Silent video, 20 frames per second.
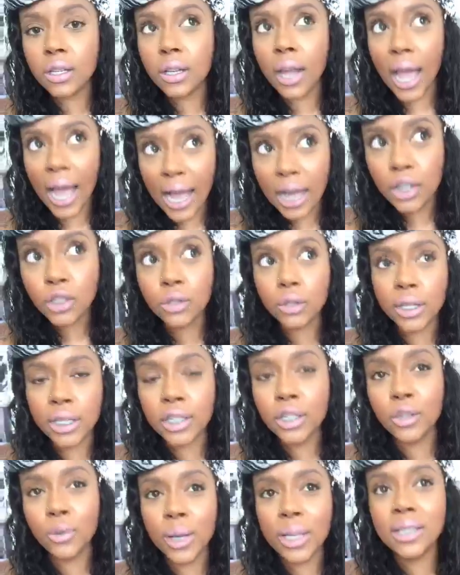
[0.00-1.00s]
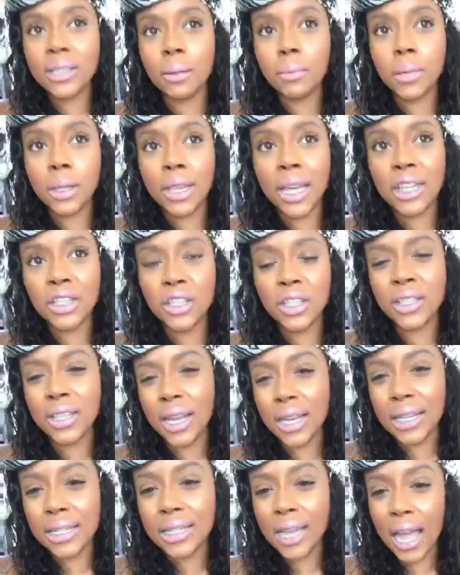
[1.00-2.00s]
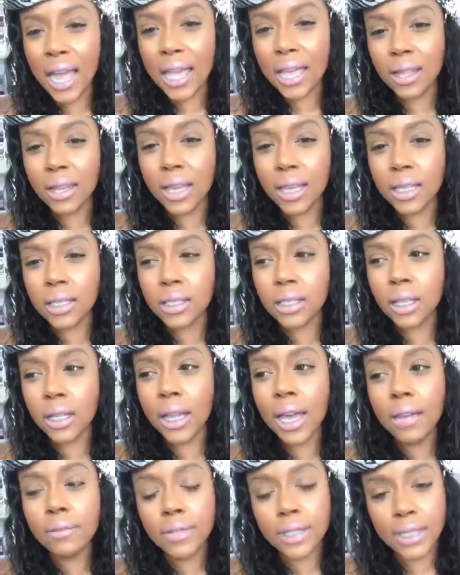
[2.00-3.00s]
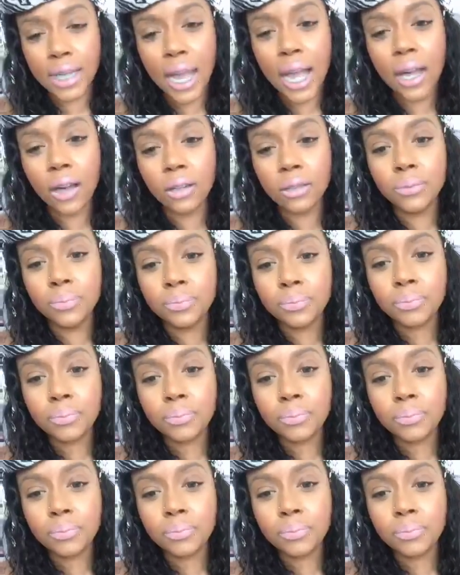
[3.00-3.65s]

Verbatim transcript: actually doing something that's just not a diet. Like it's the lifestyle.